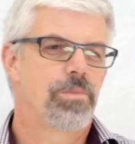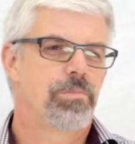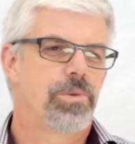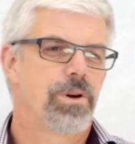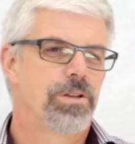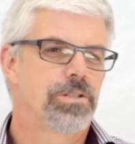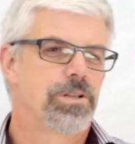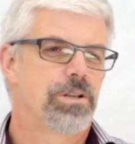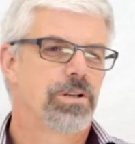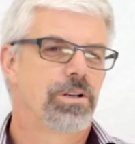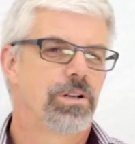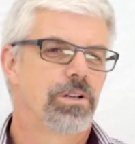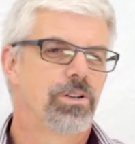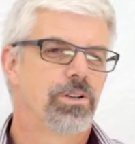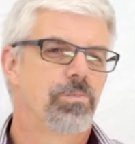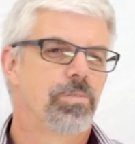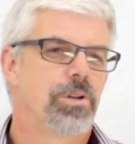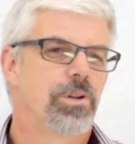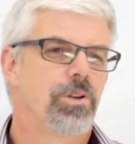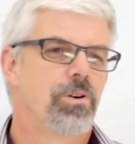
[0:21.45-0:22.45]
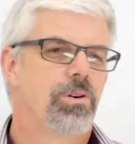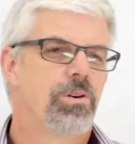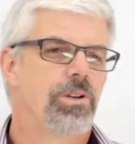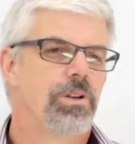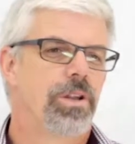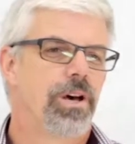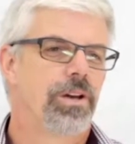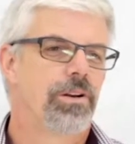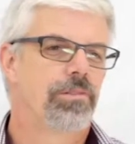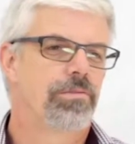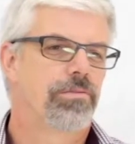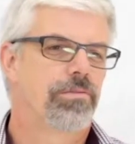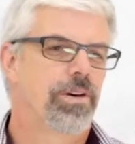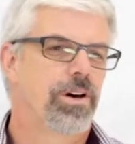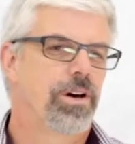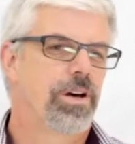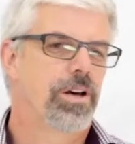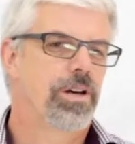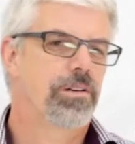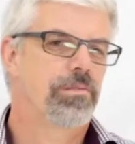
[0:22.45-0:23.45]
the president of CUPE Local
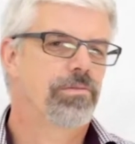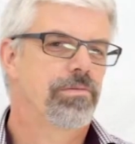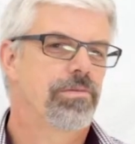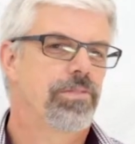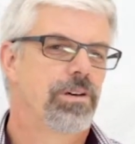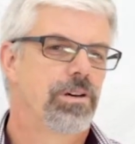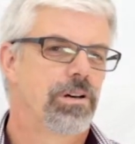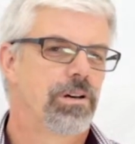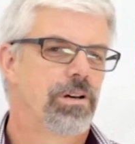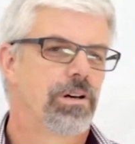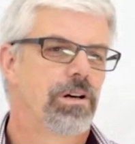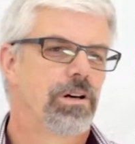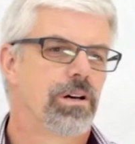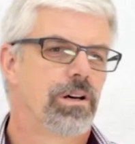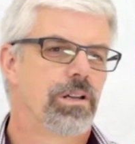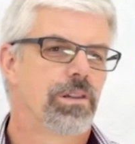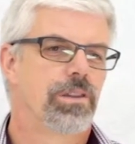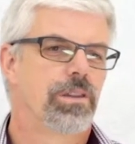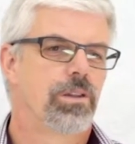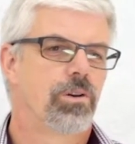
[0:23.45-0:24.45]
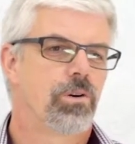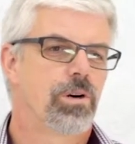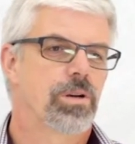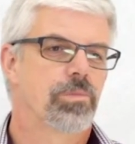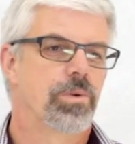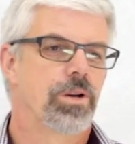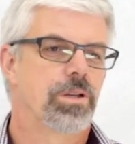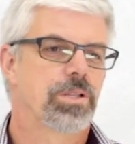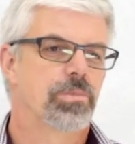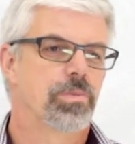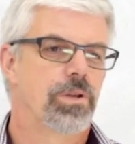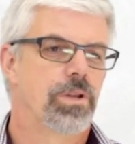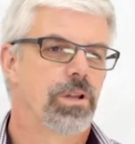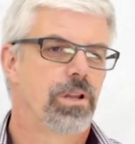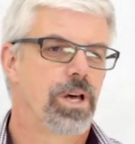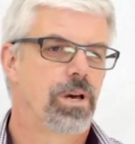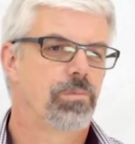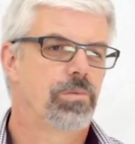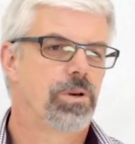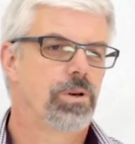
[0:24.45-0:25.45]
905, uh, the York Municipal and
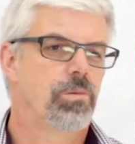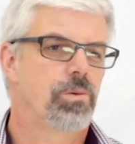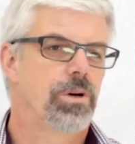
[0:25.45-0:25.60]
Library